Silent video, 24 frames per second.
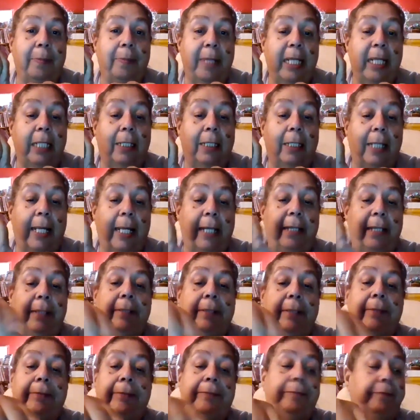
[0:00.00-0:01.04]
mainland
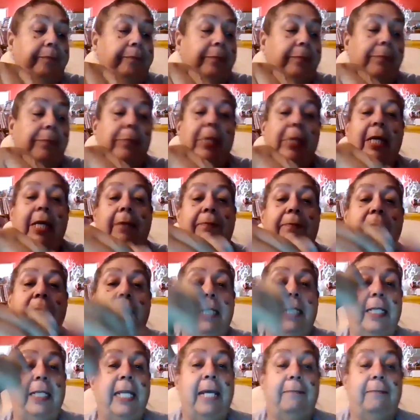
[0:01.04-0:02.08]
if you
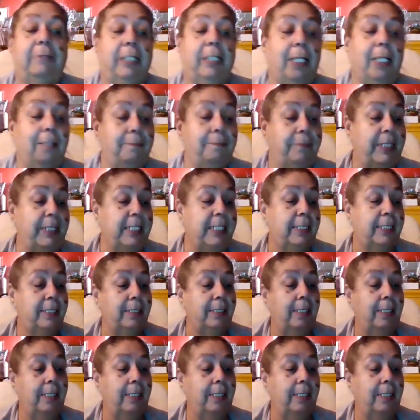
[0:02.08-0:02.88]
didn't have a compass.